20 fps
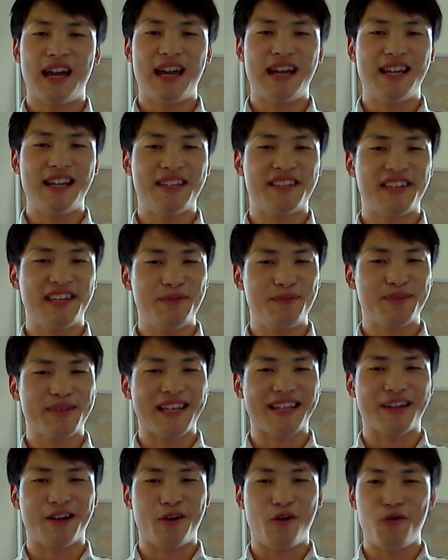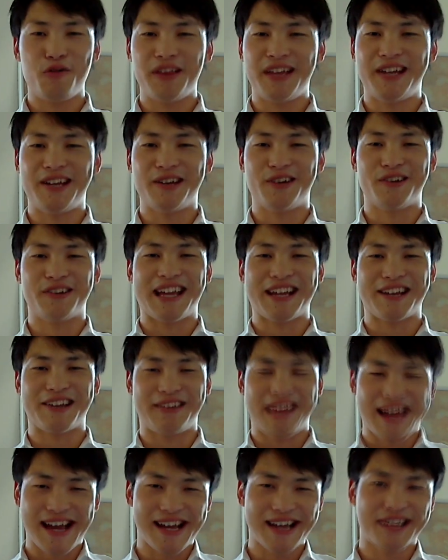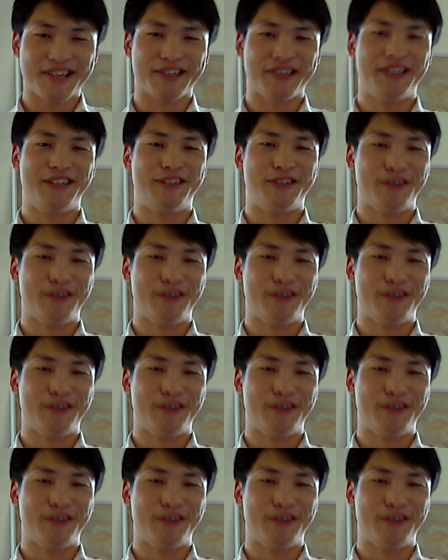And it seems like the only hero that could actually